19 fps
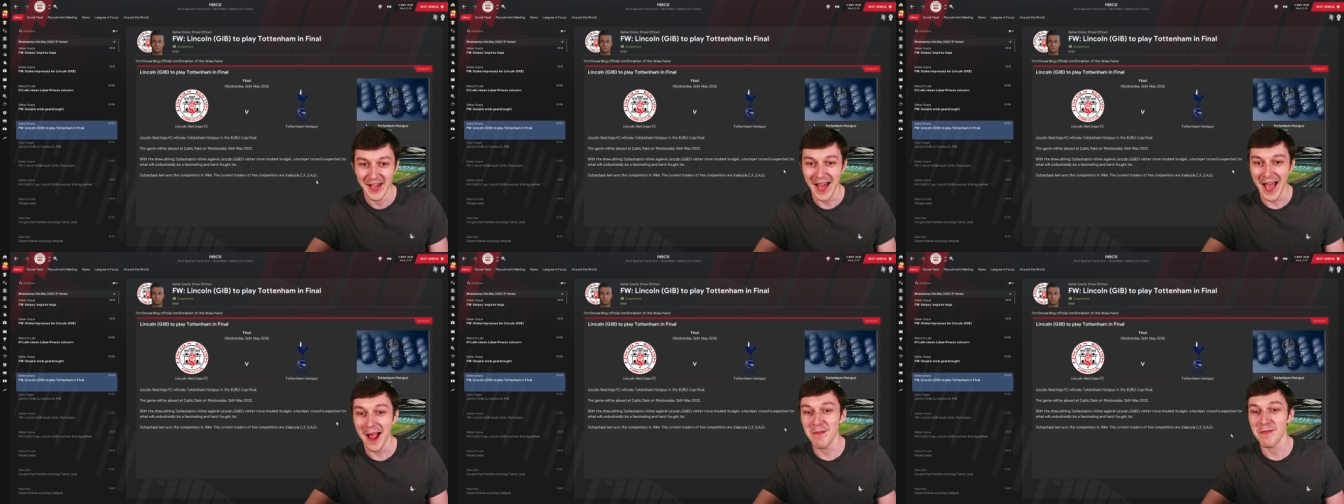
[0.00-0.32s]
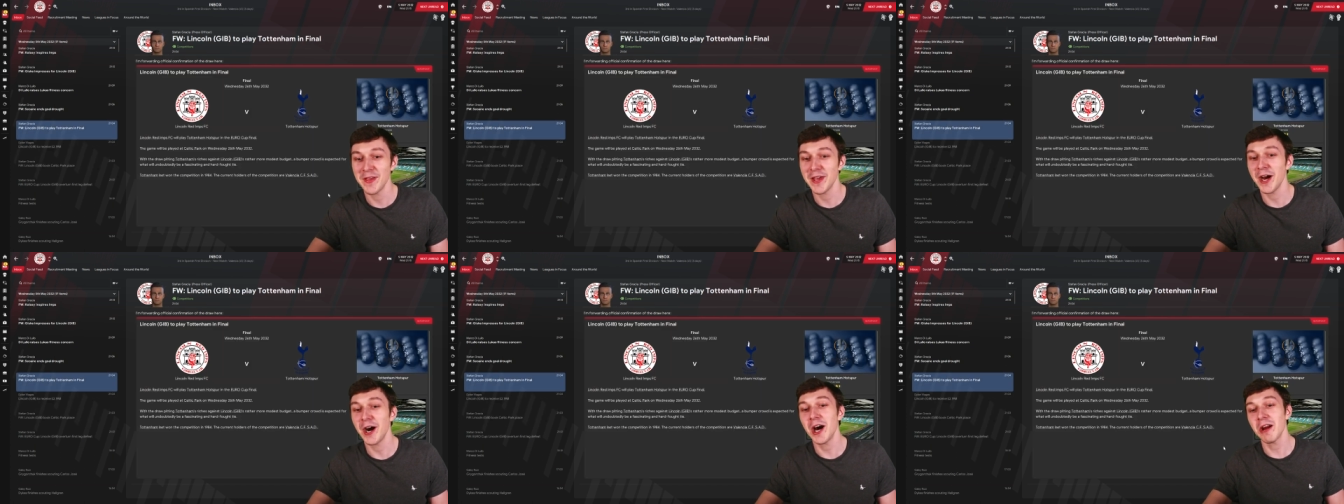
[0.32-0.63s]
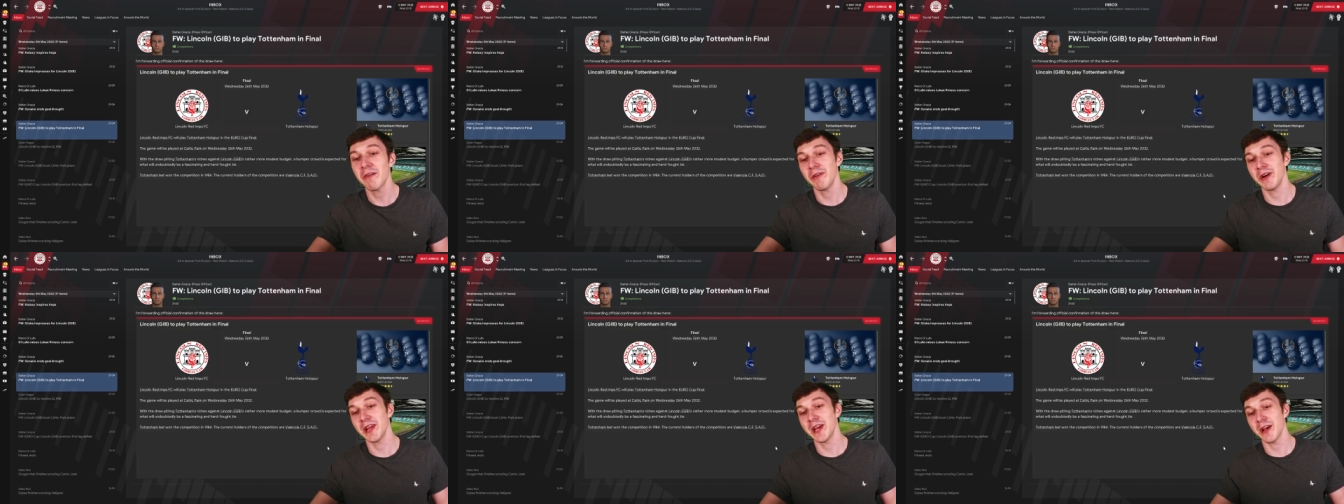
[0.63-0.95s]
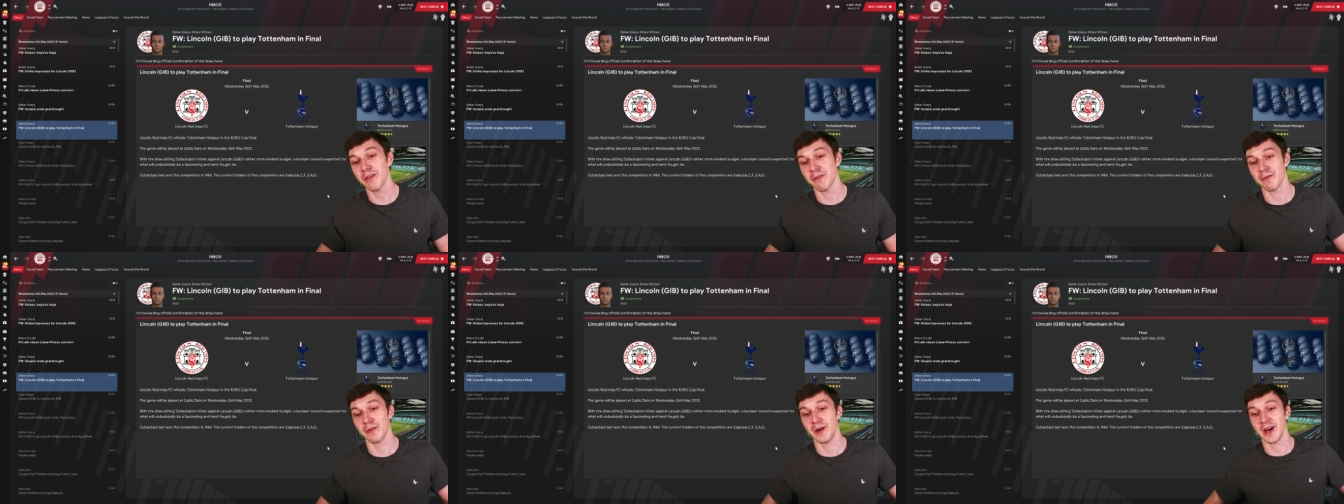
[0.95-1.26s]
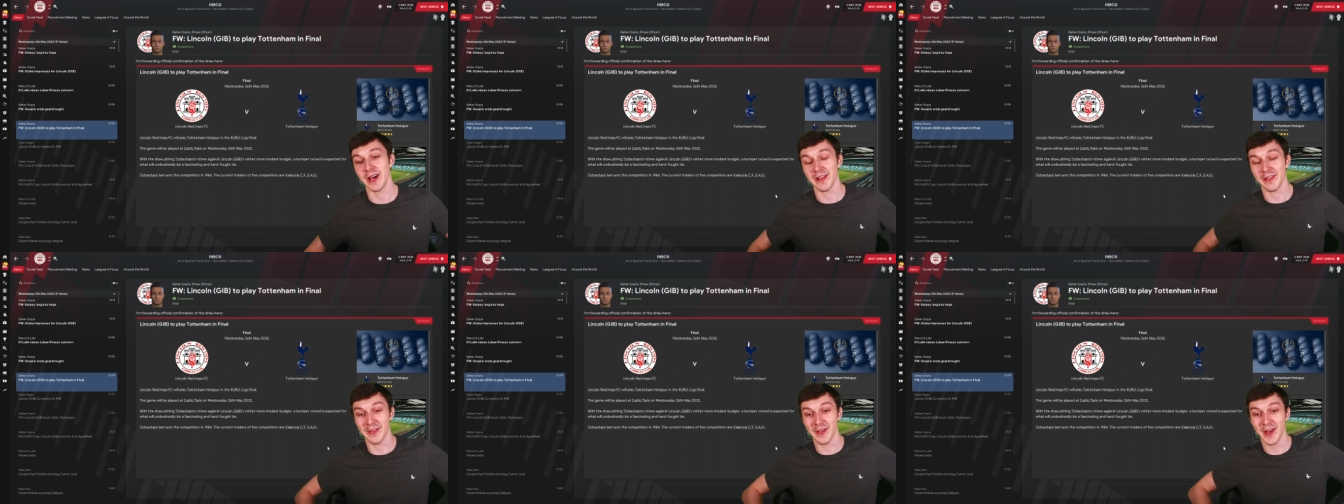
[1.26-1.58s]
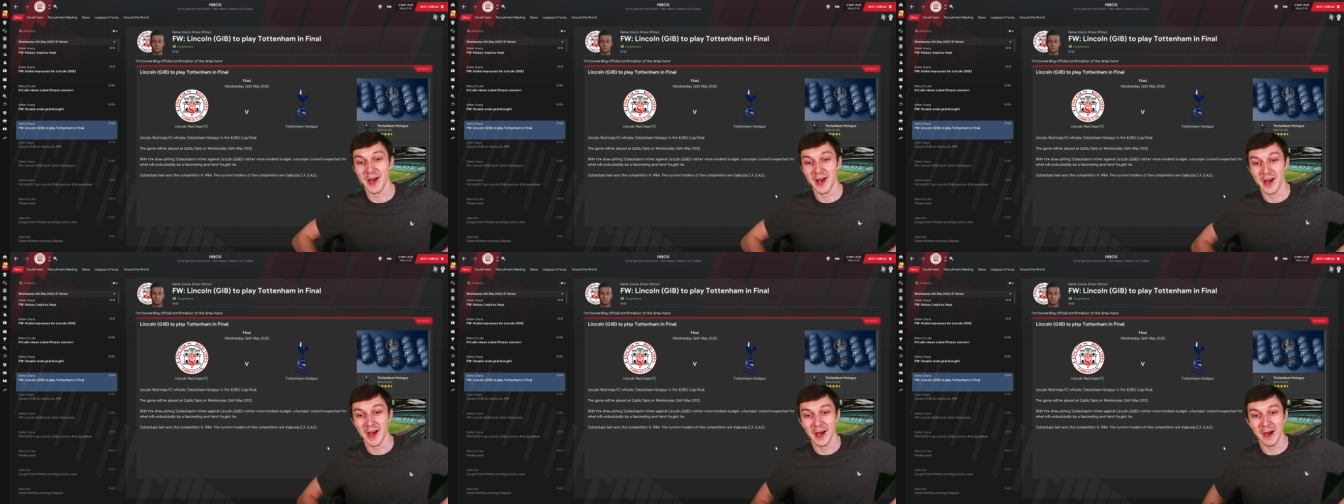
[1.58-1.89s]
And the irony is, right,
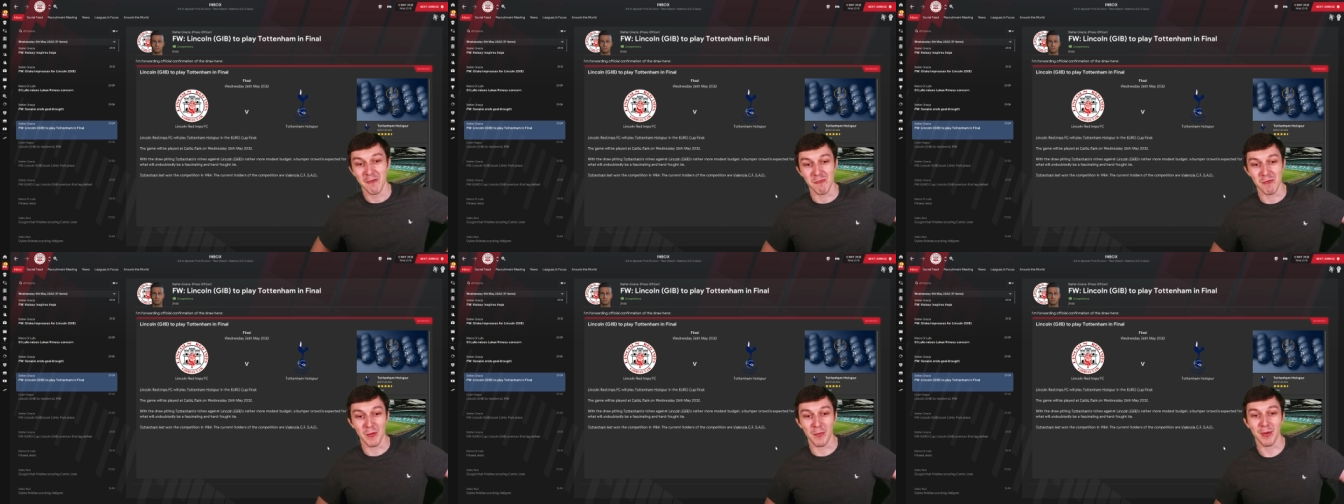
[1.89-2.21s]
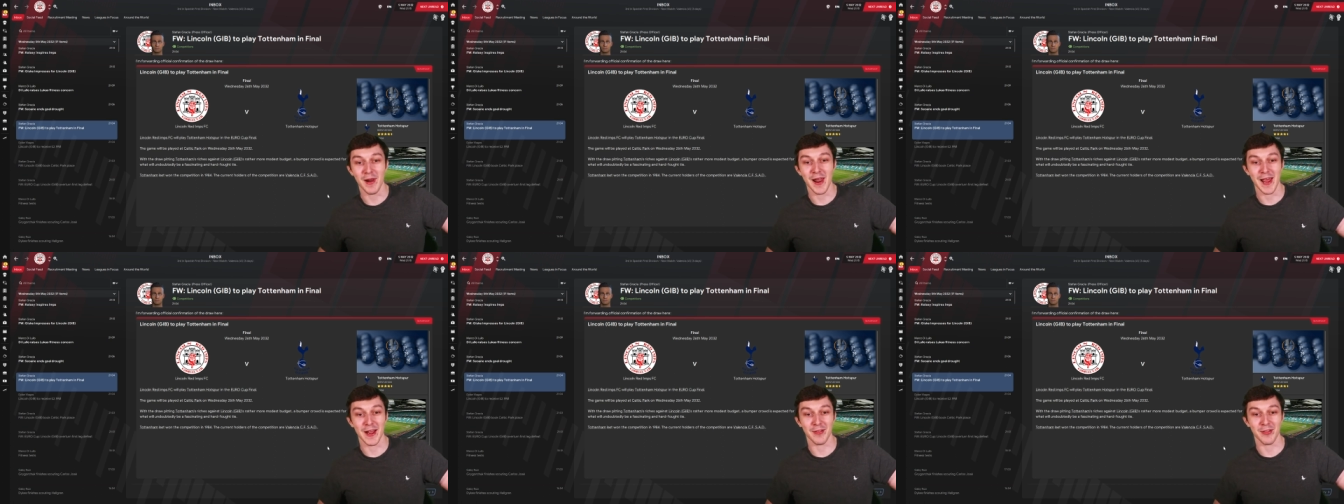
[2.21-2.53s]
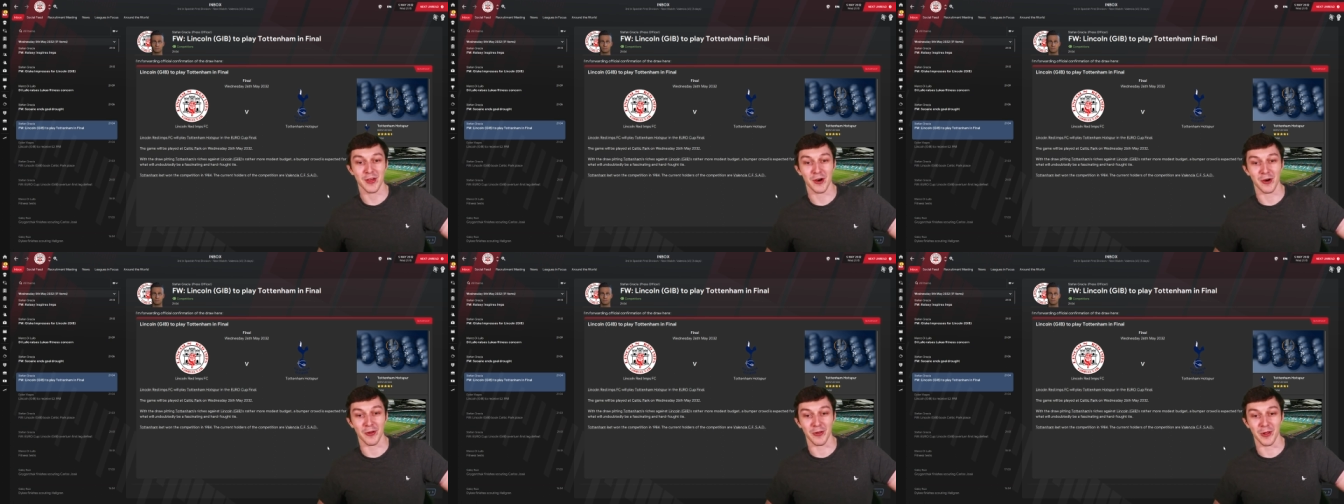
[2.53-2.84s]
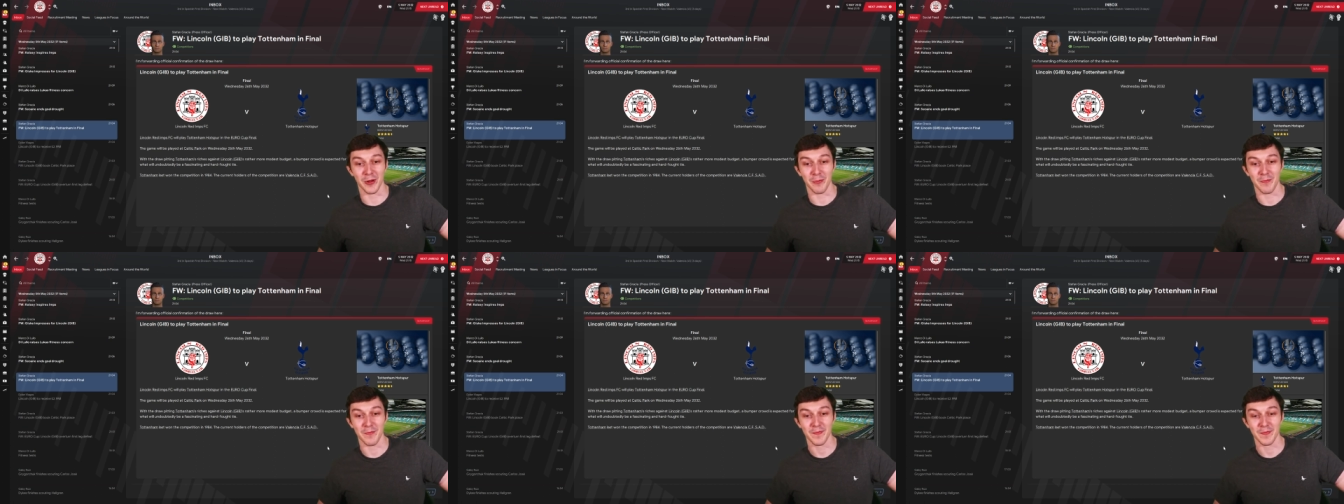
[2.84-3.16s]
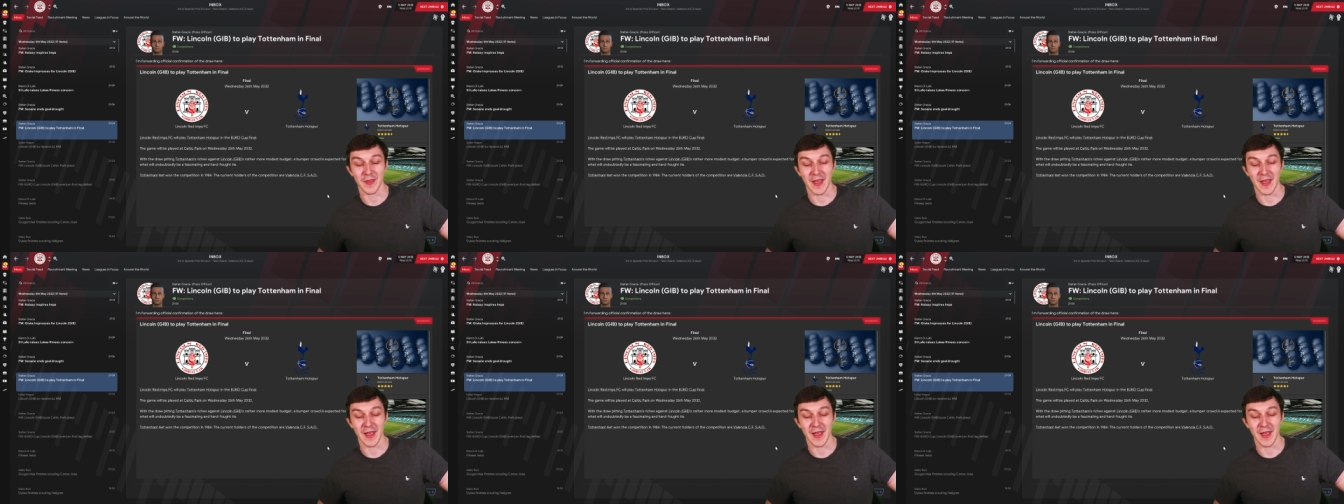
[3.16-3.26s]
we're playing Tottenham.